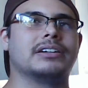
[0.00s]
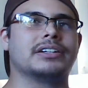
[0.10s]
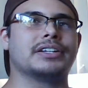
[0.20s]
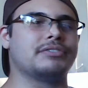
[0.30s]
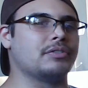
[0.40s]

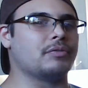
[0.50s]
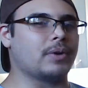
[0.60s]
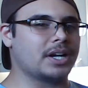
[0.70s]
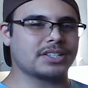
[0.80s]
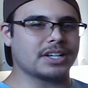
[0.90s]
if you
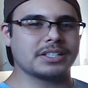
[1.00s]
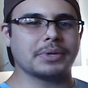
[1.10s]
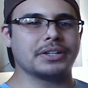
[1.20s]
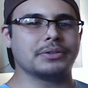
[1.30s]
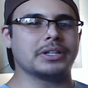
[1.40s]
watch
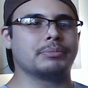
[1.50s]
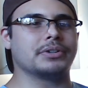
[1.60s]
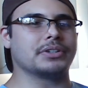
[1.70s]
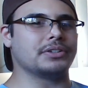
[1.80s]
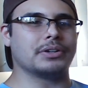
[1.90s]
Hajime no
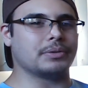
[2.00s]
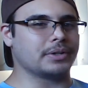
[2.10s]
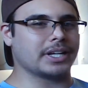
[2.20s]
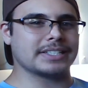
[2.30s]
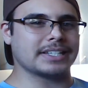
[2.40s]
Ippo, you know
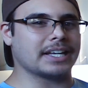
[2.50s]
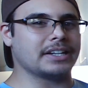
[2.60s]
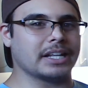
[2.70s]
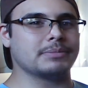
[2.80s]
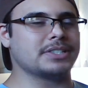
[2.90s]
when I say
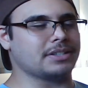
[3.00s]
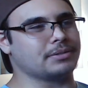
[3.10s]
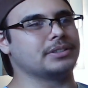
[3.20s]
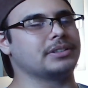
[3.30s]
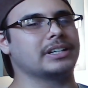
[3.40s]
Dempsey
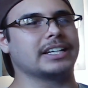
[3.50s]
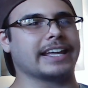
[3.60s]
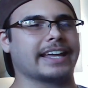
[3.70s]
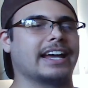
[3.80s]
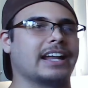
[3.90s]
roll.
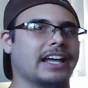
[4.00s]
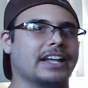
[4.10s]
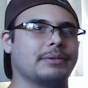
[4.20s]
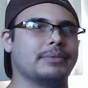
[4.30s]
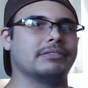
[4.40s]
It kind of had
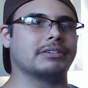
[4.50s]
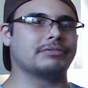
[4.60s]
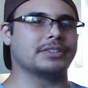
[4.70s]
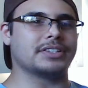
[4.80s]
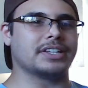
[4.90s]
a bit of a
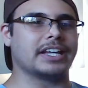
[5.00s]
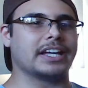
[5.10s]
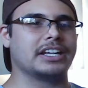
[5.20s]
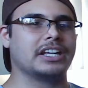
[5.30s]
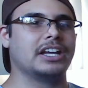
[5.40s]
feel to
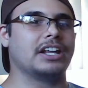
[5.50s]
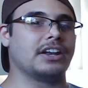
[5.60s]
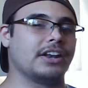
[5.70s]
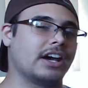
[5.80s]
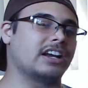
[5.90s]
that.
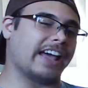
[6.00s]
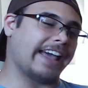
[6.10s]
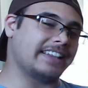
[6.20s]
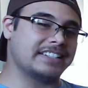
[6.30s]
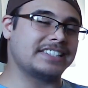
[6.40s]
Not
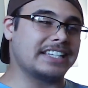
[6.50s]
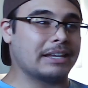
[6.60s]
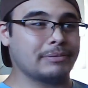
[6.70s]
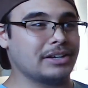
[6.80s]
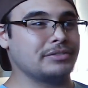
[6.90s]
at the
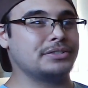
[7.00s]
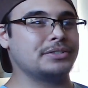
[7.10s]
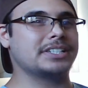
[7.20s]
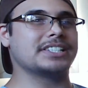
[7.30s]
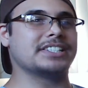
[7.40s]
same level,
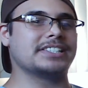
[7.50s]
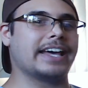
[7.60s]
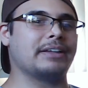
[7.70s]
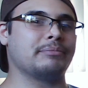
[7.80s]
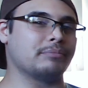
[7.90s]
because
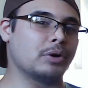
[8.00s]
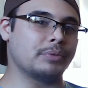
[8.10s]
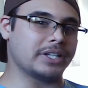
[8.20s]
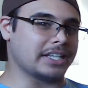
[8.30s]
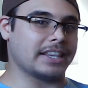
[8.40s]
that
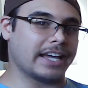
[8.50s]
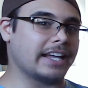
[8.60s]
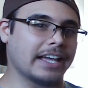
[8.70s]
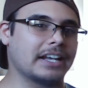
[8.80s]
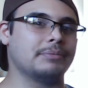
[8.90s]
moment in that
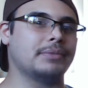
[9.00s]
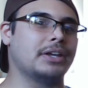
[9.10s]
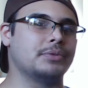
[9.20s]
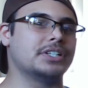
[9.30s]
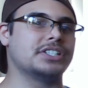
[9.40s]

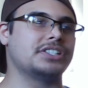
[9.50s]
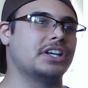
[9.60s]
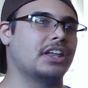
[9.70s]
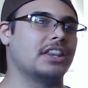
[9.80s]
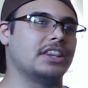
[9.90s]
anime was
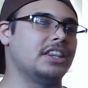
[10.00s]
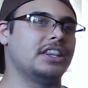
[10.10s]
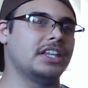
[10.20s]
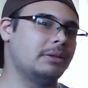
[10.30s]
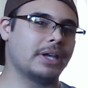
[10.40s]

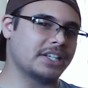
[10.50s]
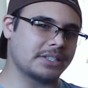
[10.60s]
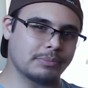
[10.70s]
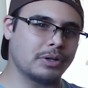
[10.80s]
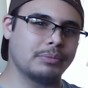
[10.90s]
the
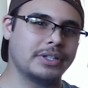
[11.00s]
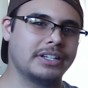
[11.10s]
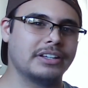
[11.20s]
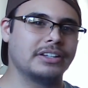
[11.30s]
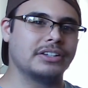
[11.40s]
best moment
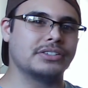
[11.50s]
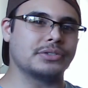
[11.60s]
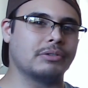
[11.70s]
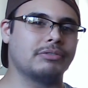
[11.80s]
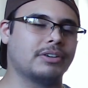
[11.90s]

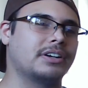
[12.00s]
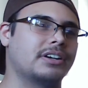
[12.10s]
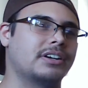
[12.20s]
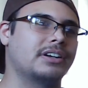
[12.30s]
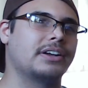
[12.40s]
so
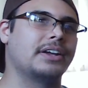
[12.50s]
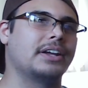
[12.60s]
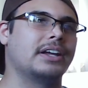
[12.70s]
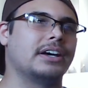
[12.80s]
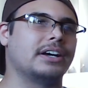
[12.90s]
far,
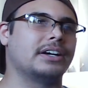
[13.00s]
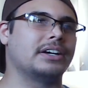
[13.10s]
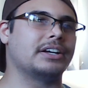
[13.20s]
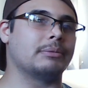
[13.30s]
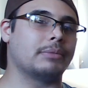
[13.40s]

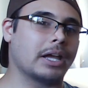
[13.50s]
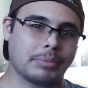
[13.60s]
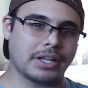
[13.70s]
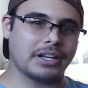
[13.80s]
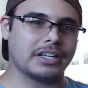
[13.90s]
in my
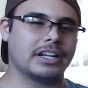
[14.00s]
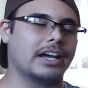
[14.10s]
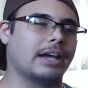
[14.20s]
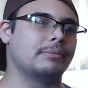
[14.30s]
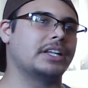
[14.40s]
opinion.
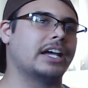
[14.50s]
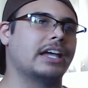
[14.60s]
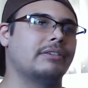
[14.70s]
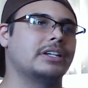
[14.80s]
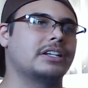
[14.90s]
I mean, I
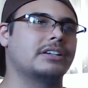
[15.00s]
haven't